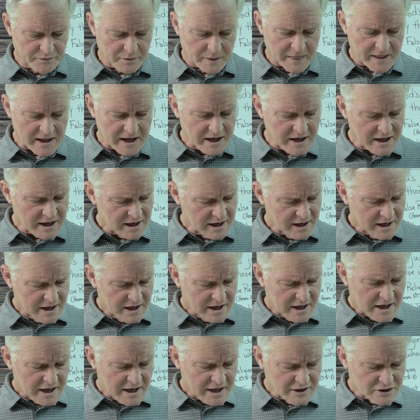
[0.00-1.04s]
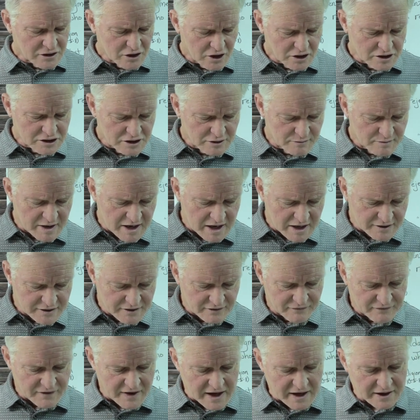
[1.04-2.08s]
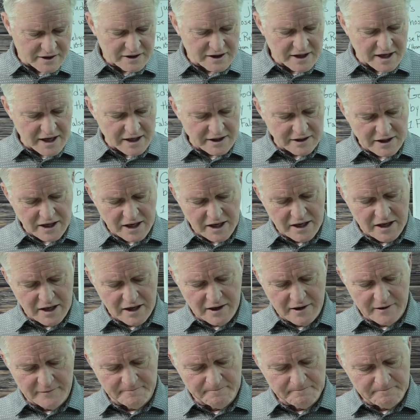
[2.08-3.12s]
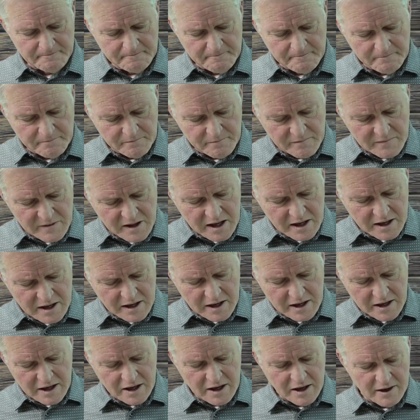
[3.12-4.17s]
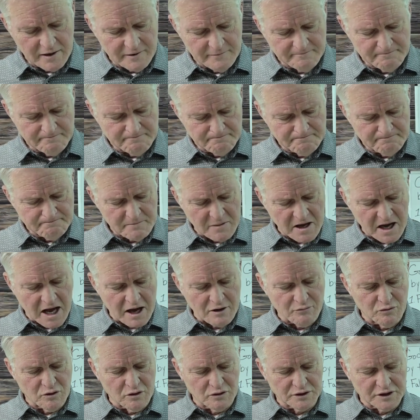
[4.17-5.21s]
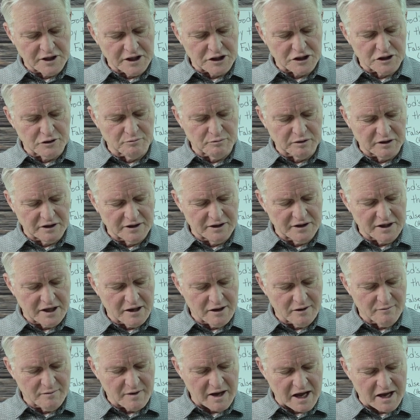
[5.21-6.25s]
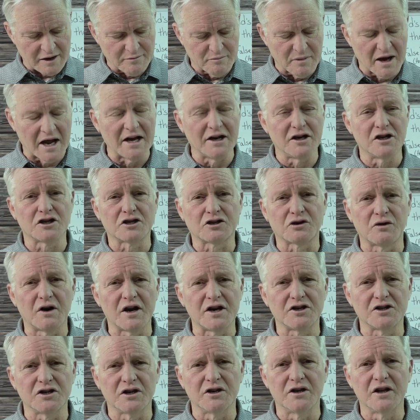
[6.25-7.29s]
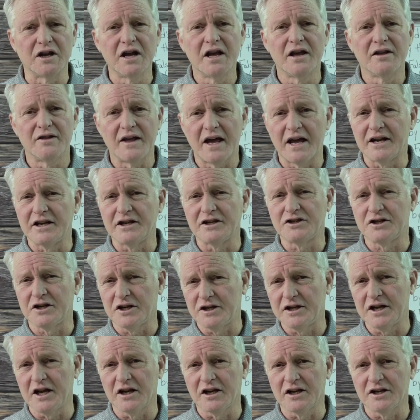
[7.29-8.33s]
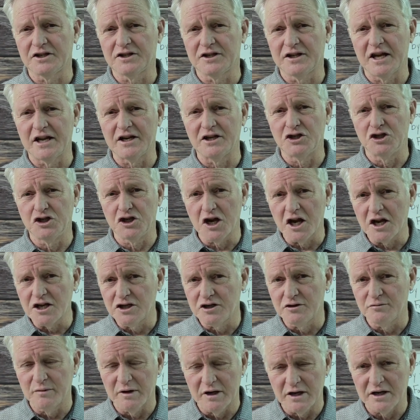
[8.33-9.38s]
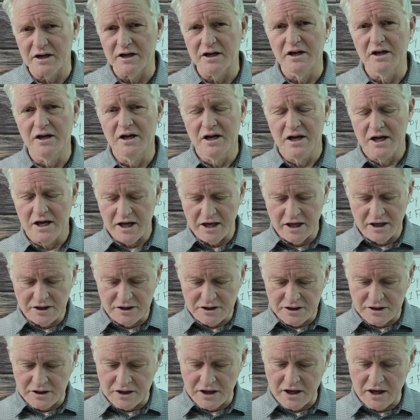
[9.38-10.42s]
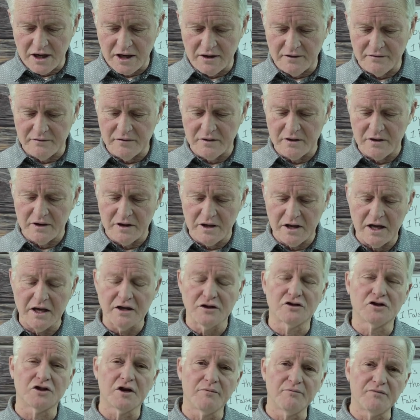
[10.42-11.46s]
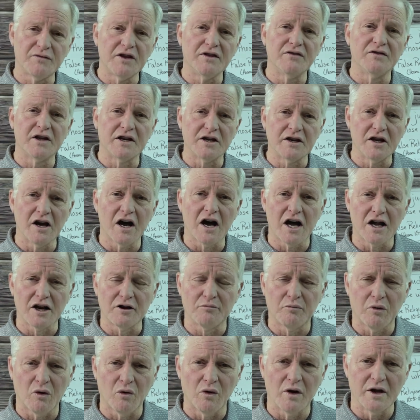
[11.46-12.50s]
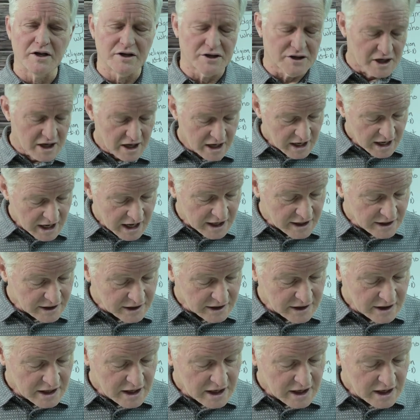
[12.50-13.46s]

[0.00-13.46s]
He talks about the fact that I will discipline them at my discretion. That is to tell us that judgment is something that God appoints, and